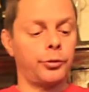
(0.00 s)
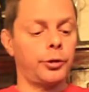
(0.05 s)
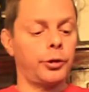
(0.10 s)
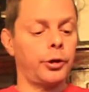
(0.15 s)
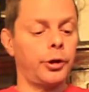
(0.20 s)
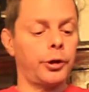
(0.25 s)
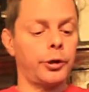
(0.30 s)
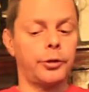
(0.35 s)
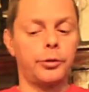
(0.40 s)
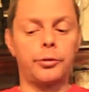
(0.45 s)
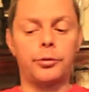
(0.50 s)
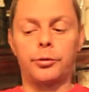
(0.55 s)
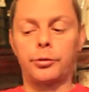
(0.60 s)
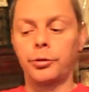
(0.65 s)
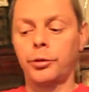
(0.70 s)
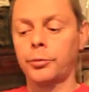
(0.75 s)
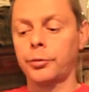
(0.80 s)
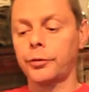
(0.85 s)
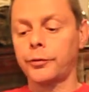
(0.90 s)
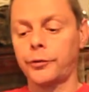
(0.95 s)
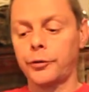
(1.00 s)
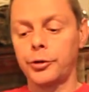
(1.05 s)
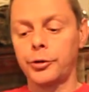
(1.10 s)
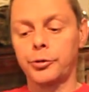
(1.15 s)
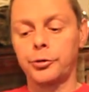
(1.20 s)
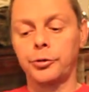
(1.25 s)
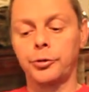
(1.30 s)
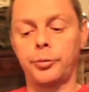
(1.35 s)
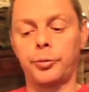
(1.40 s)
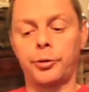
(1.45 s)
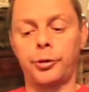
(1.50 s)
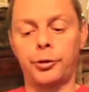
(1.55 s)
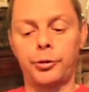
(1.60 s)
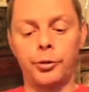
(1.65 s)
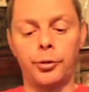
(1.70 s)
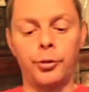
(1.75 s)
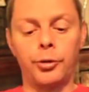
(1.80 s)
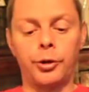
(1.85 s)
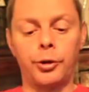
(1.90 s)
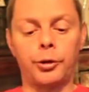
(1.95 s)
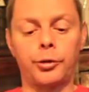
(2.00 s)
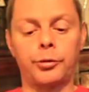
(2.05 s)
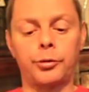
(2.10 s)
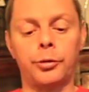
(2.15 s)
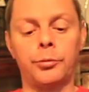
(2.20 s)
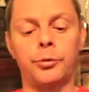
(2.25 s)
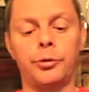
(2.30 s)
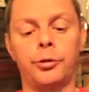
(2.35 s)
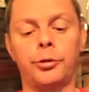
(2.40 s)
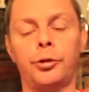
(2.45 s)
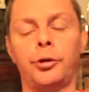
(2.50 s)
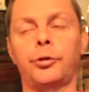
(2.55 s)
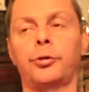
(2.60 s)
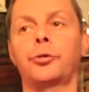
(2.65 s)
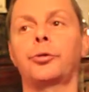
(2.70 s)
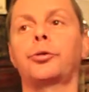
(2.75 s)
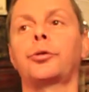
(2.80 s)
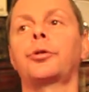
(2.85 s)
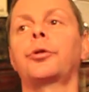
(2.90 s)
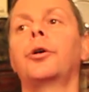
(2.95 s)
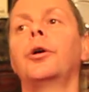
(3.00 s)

I like some of the features, but I don't like some of the others.